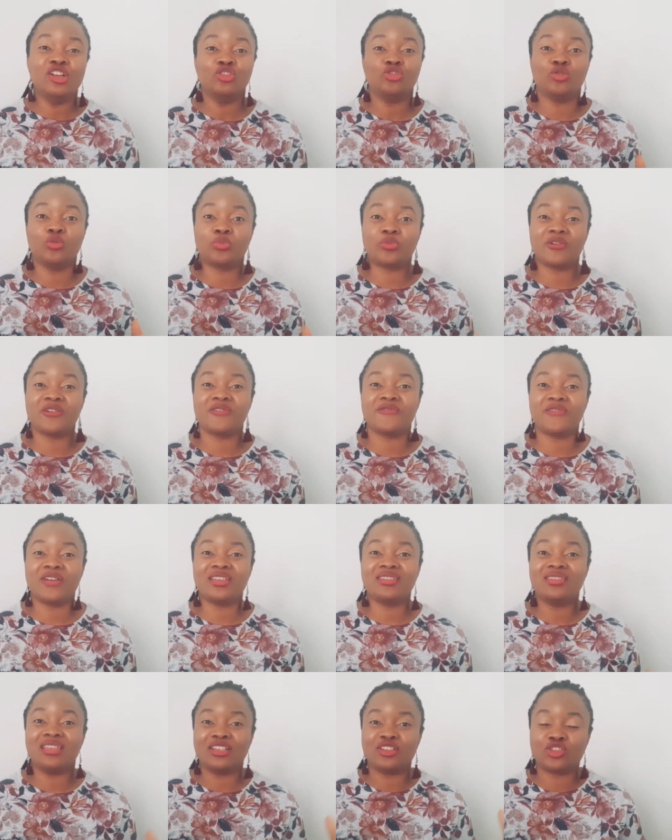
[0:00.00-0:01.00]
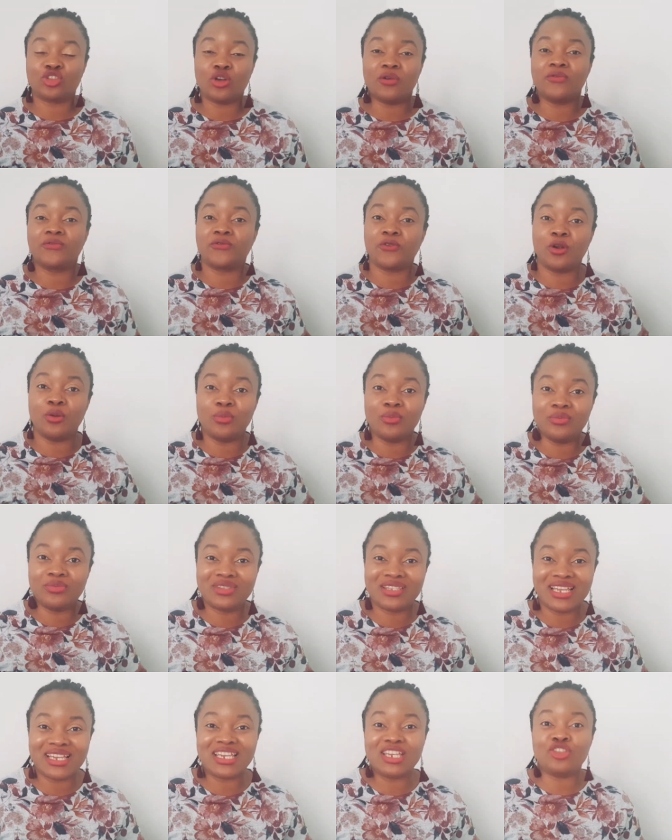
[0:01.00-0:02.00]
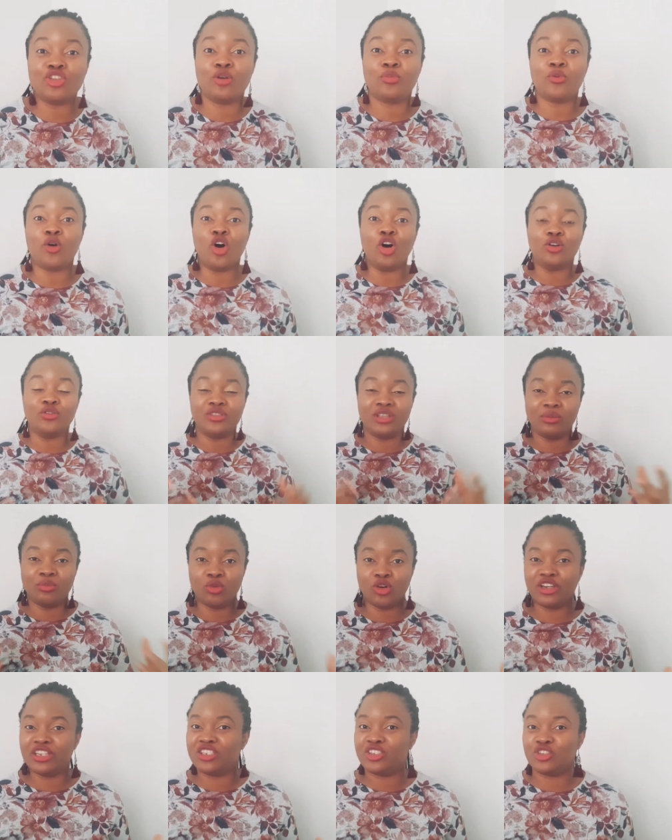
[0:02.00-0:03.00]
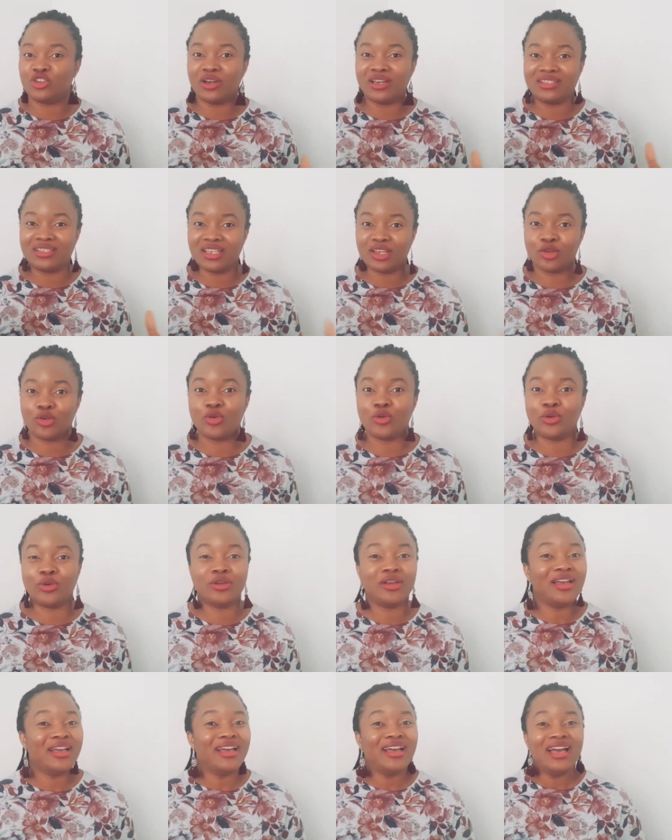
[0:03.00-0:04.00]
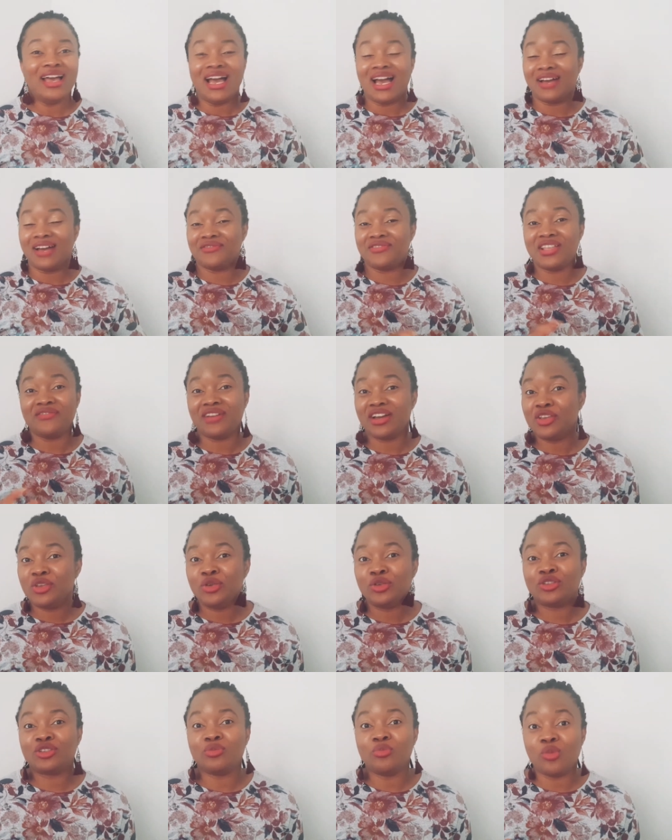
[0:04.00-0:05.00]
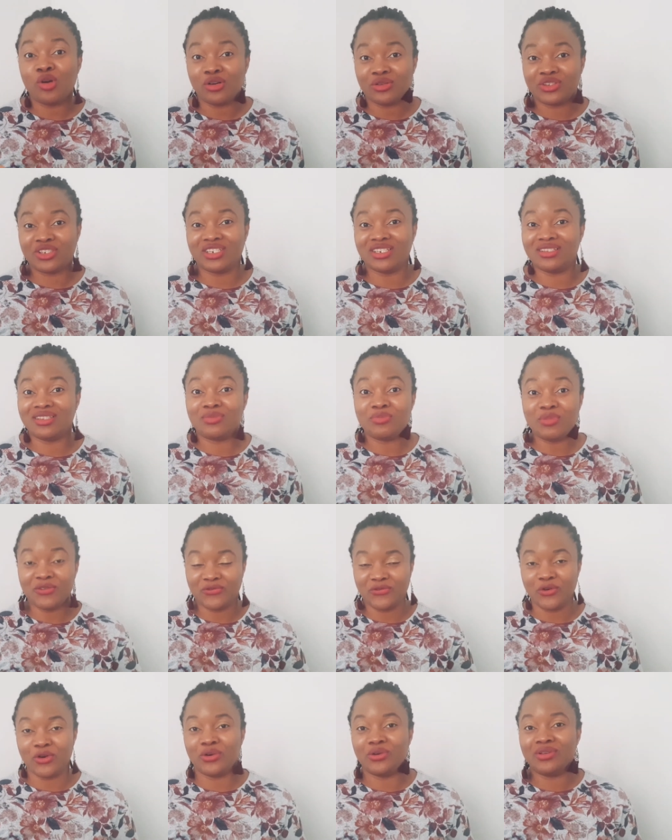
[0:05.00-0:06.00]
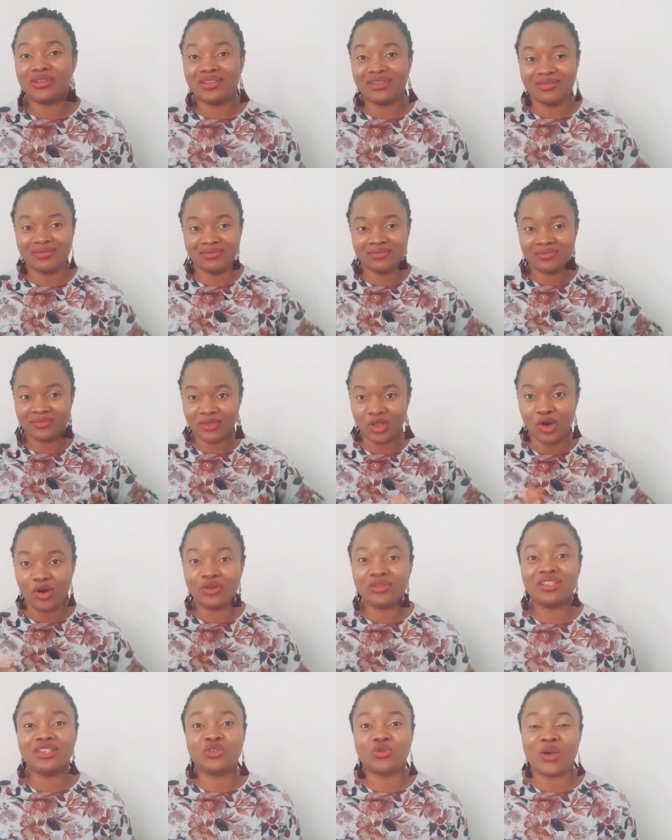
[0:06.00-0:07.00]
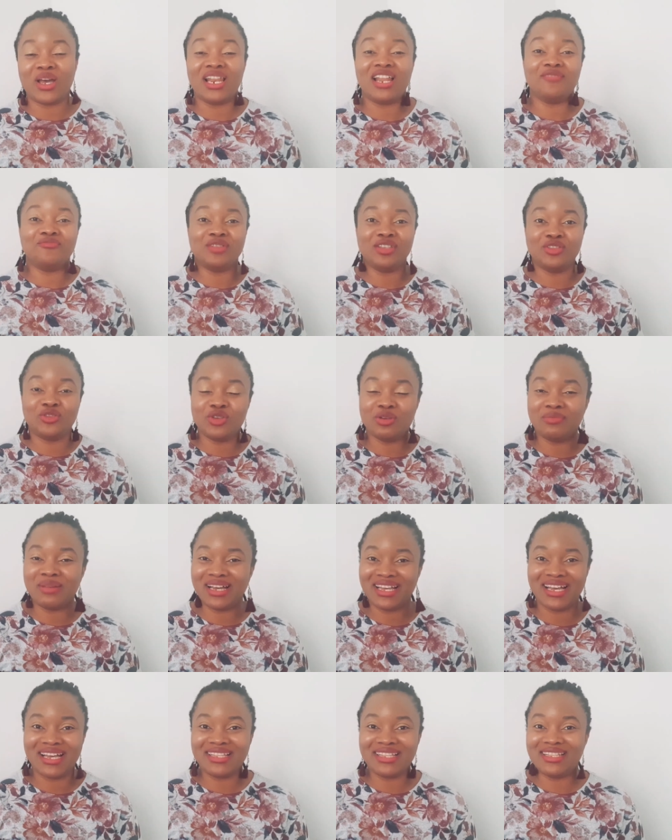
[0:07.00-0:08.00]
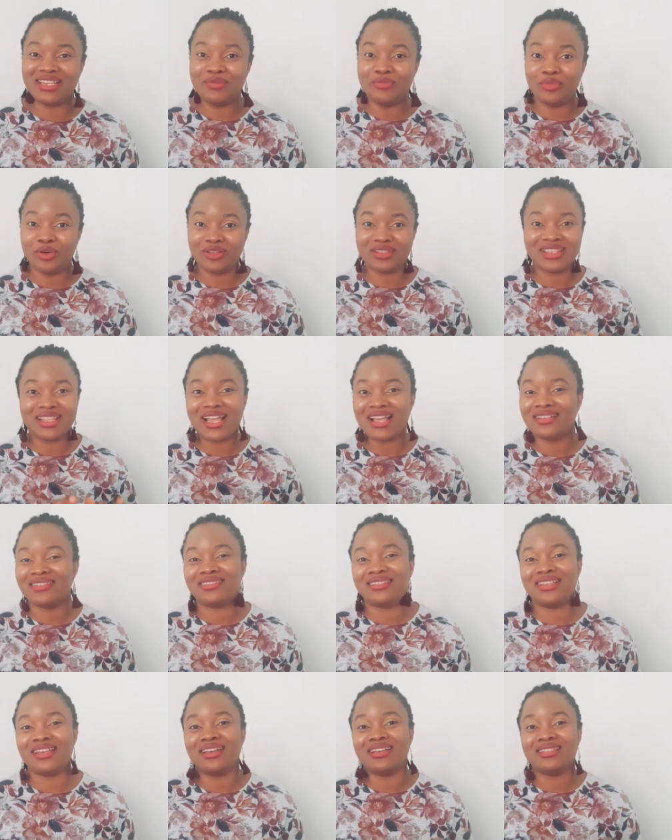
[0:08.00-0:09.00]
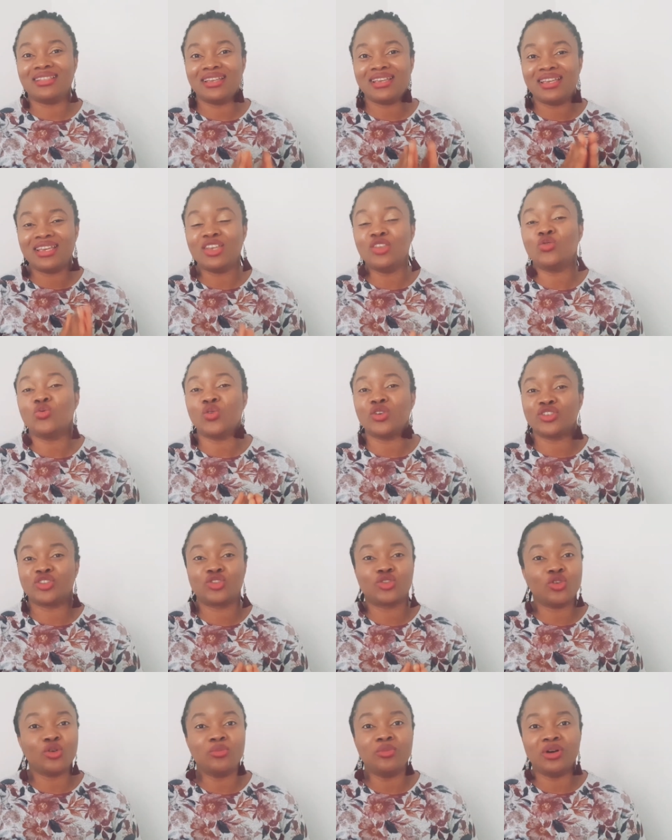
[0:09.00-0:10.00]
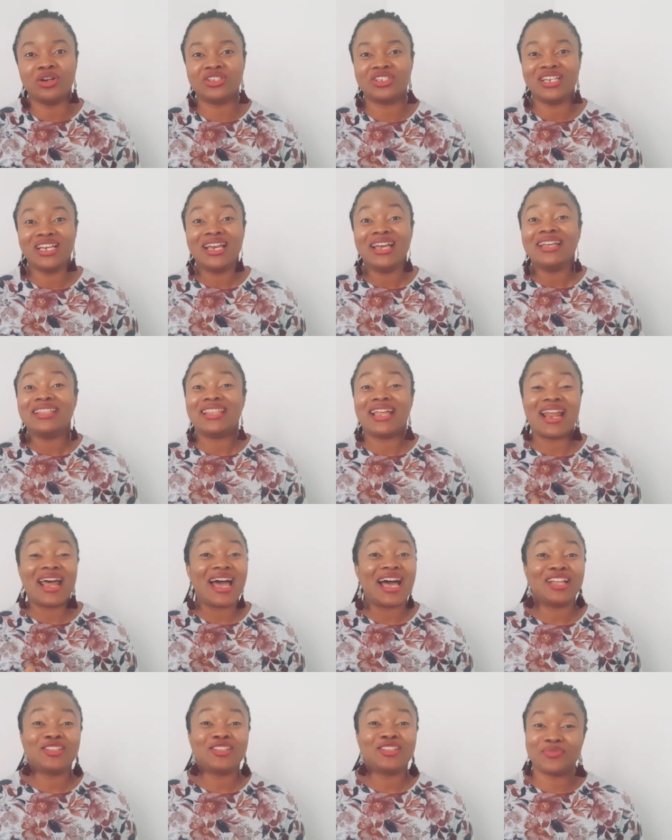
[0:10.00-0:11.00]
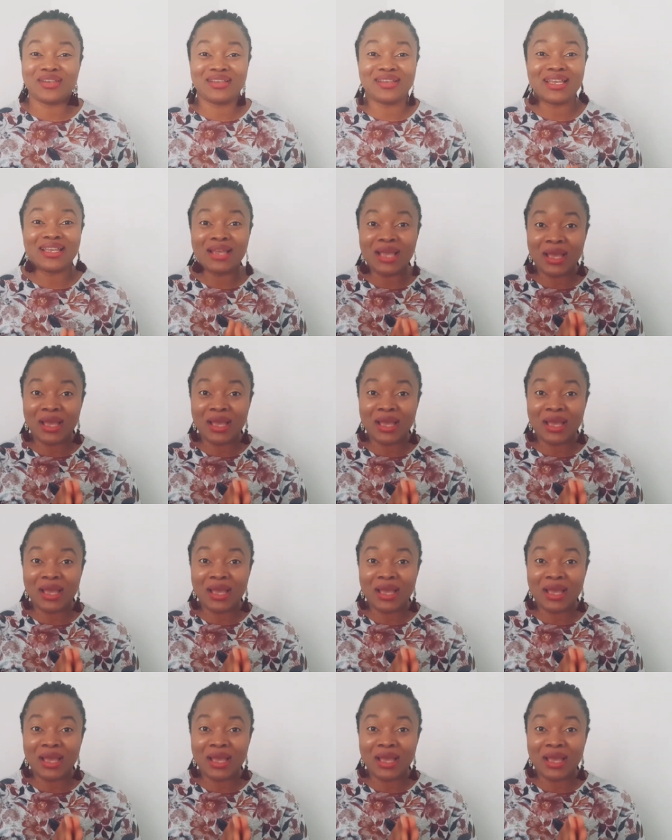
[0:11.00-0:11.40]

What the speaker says: to prevent the sun from taking up all the moisture at a go. I've never used mulches before in all this while I've been doing my gardening, but last year the heat was so much that I had to be